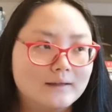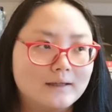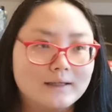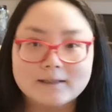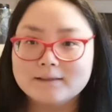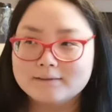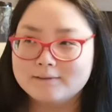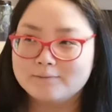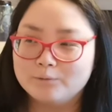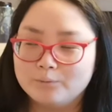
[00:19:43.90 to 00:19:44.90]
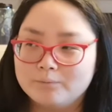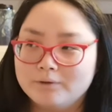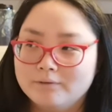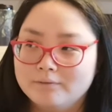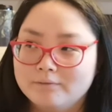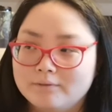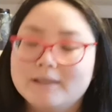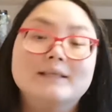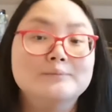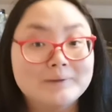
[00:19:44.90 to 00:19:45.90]
It
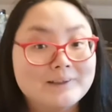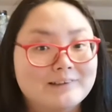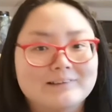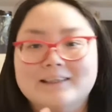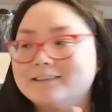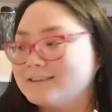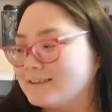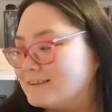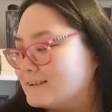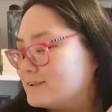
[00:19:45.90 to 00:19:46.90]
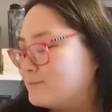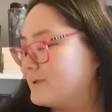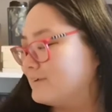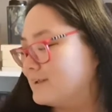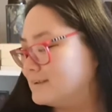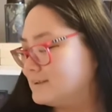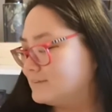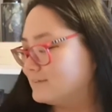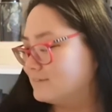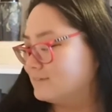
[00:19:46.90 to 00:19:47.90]
is bigger. Yes, it is. It's bigger. It's
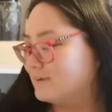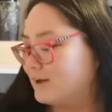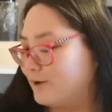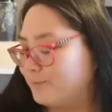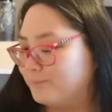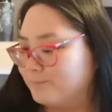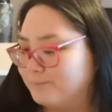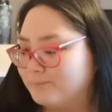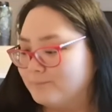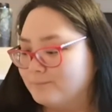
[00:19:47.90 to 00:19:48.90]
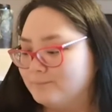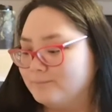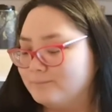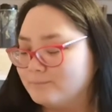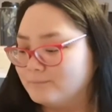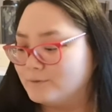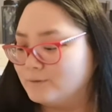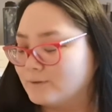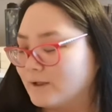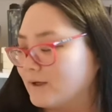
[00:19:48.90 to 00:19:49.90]
near
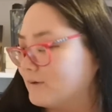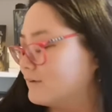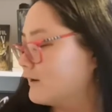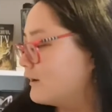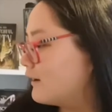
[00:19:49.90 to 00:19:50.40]
New Lanark.